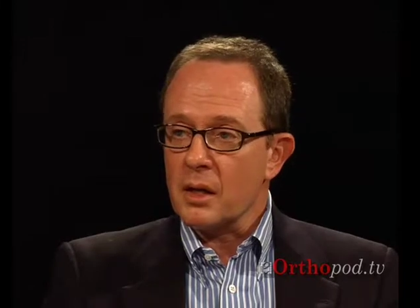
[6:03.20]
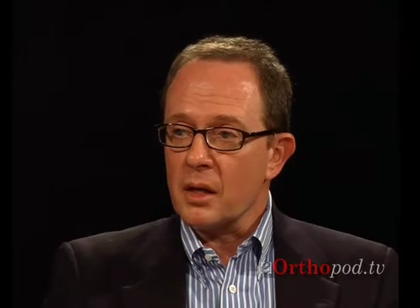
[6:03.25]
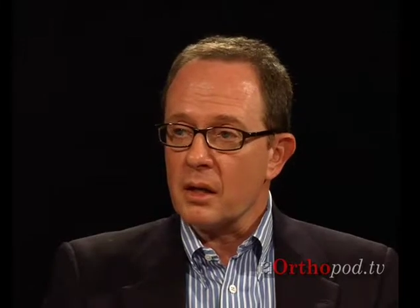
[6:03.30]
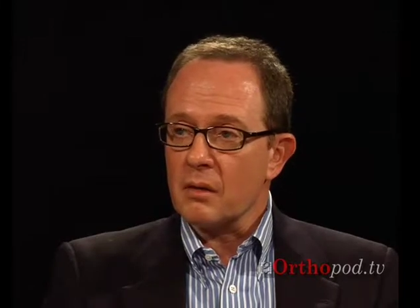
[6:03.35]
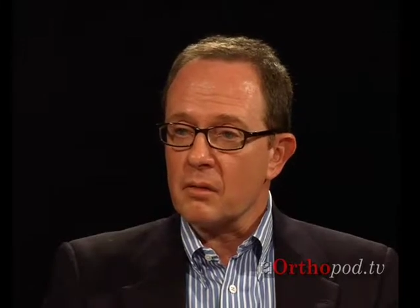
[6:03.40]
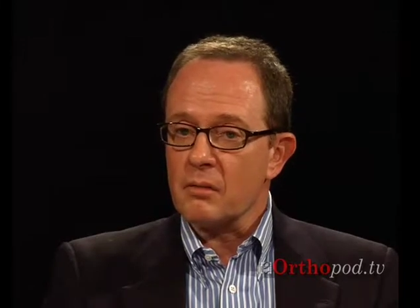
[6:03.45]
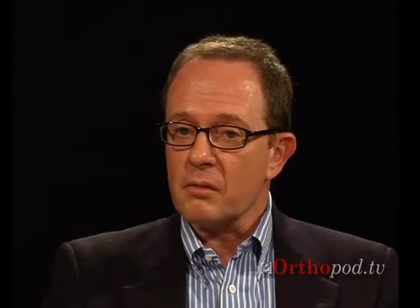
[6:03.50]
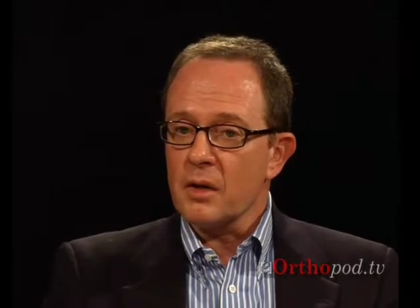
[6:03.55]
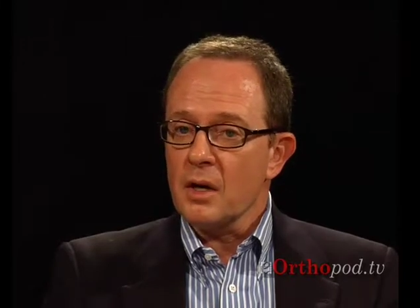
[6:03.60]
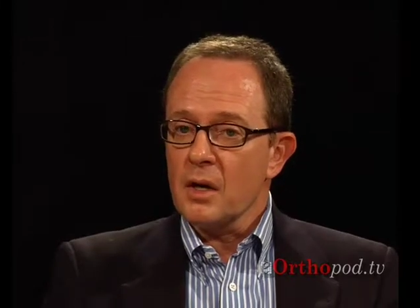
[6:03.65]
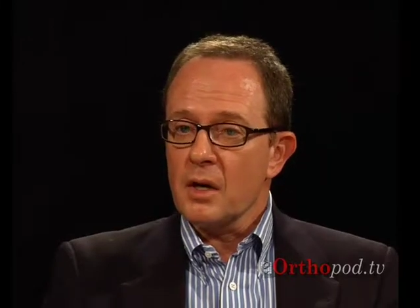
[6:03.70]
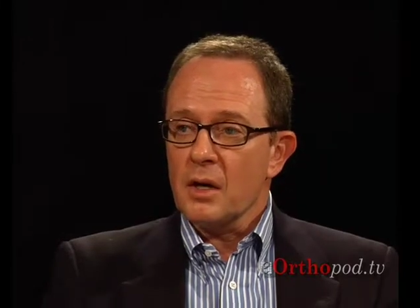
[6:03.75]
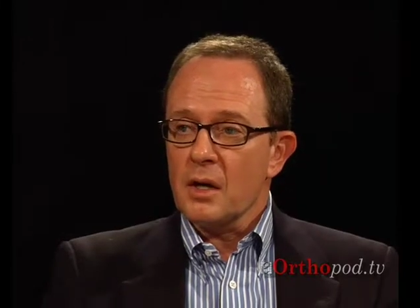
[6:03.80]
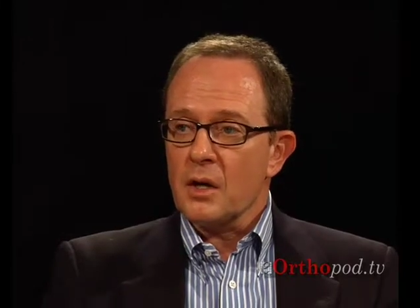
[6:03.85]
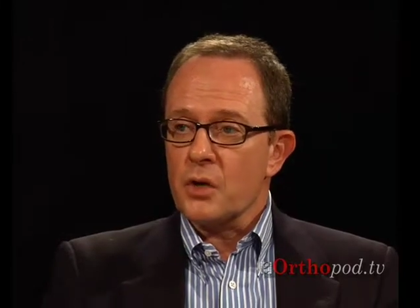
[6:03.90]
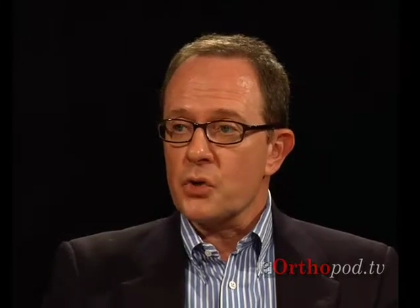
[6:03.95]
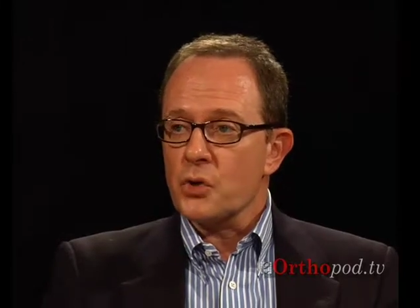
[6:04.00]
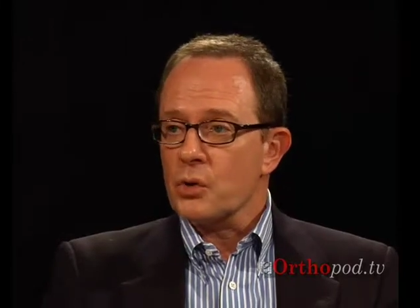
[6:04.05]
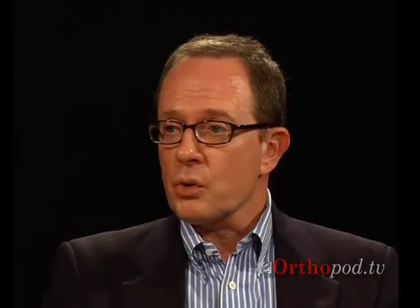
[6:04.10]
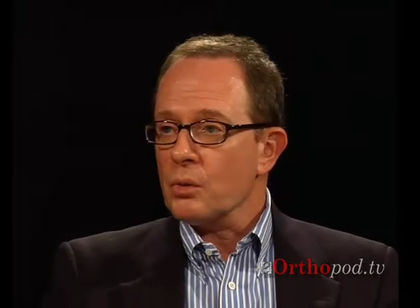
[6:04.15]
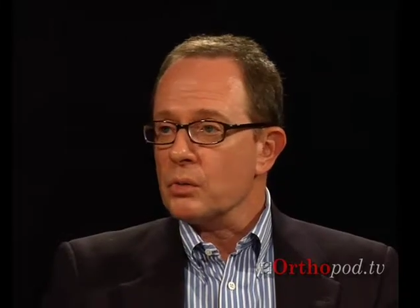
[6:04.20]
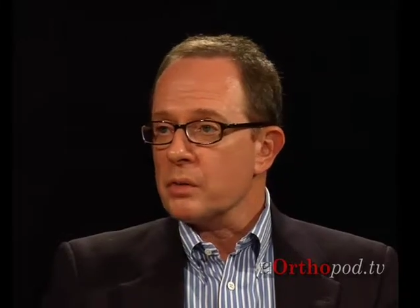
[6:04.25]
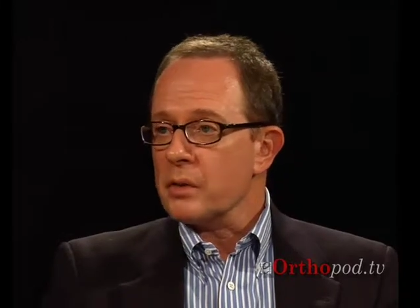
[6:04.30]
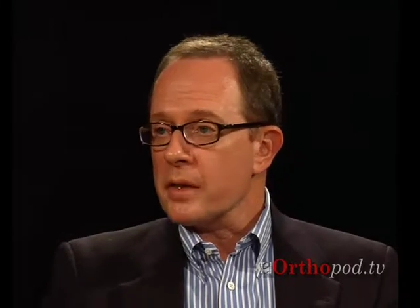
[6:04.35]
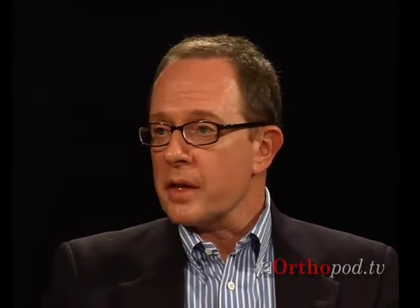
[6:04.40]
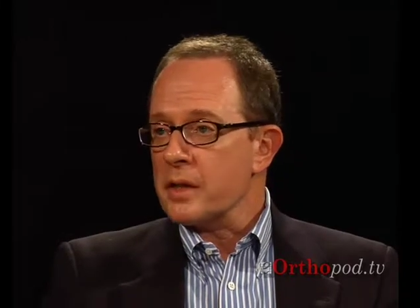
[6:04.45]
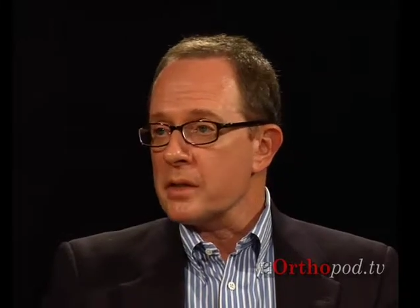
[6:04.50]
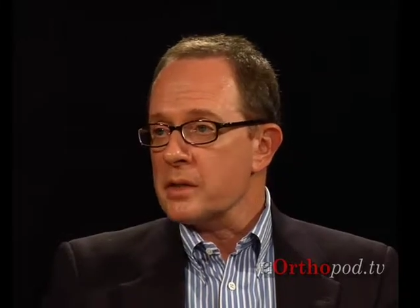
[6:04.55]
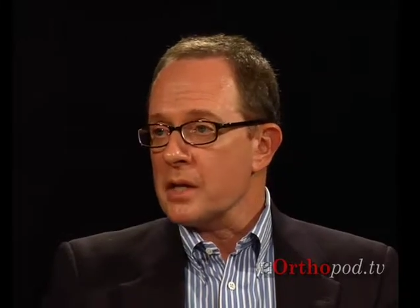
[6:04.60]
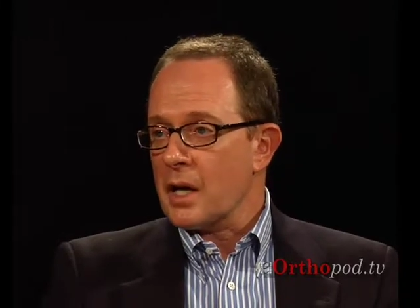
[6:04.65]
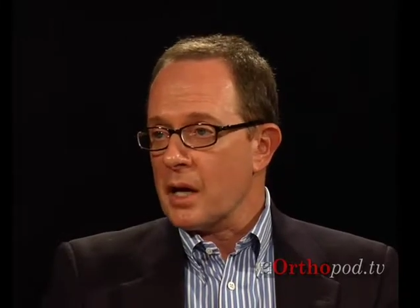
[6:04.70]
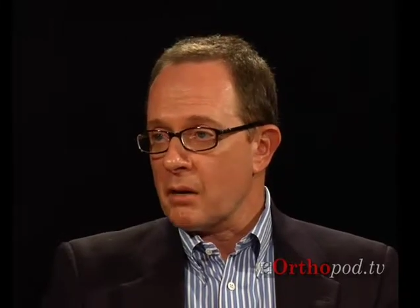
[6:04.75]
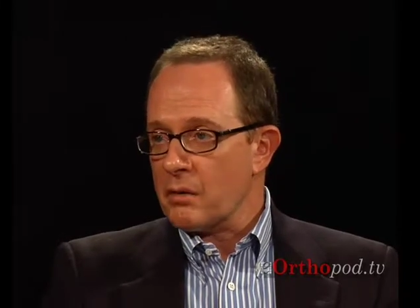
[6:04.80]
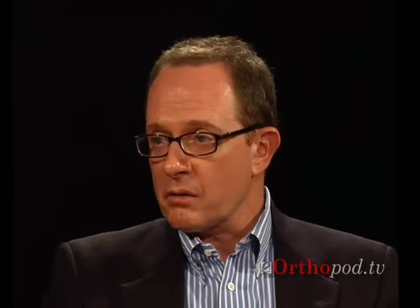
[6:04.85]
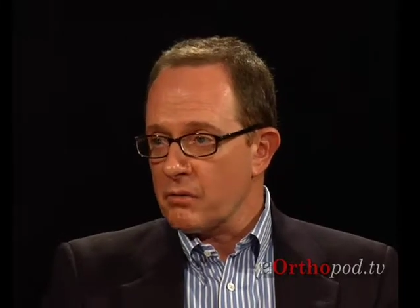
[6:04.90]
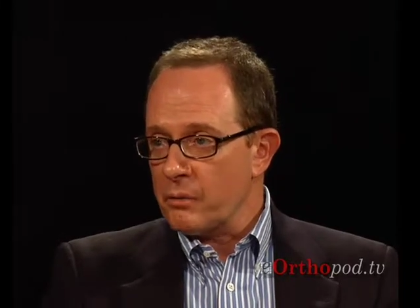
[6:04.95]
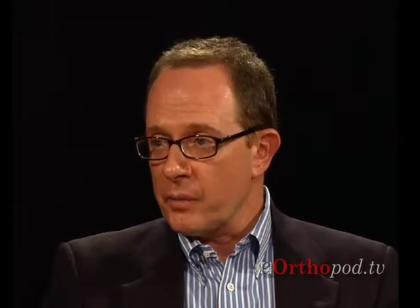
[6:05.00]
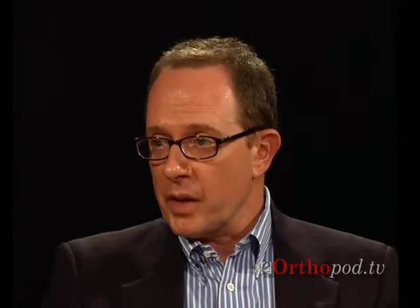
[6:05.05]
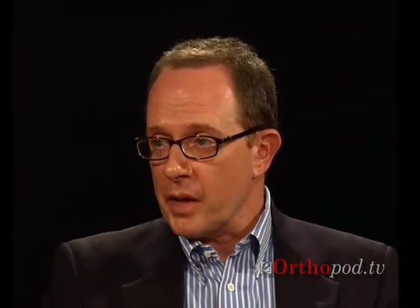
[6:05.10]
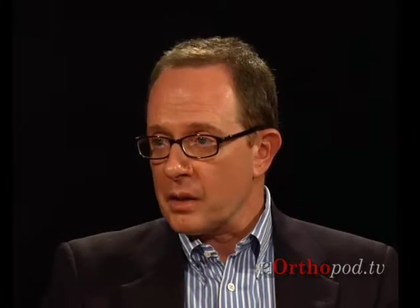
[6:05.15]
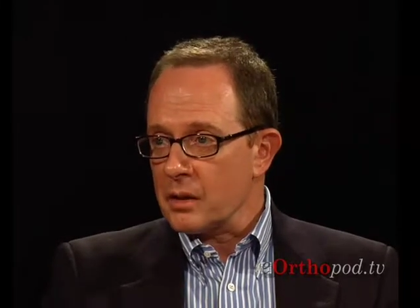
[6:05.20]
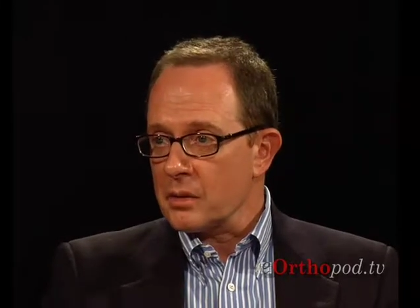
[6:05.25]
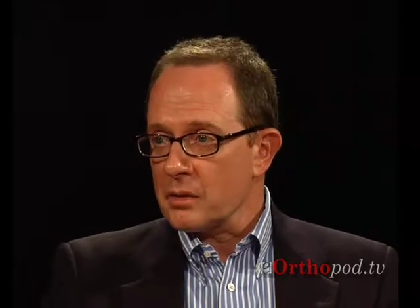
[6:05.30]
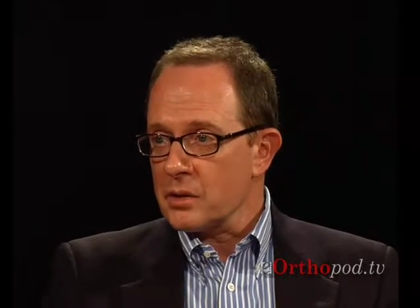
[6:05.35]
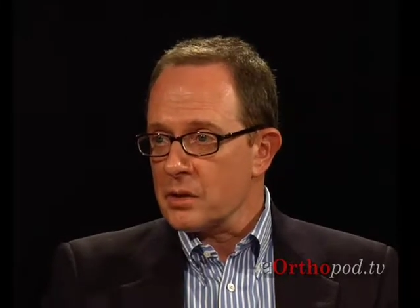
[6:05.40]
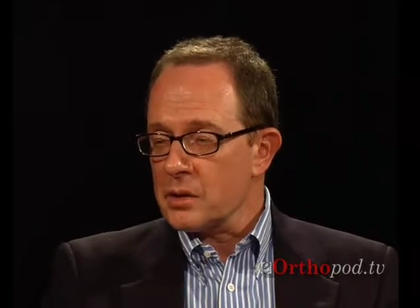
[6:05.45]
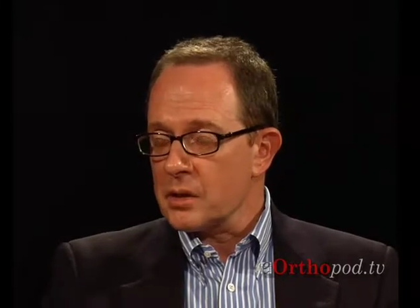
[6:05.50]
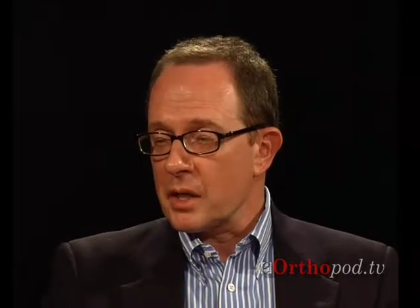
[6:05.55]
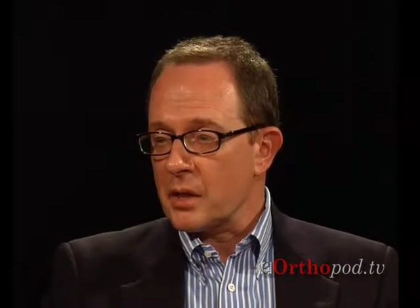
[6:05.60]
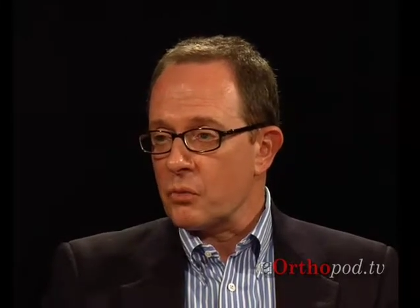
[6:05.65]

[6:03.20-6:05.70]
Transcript: they have a shoulder that is out of balance,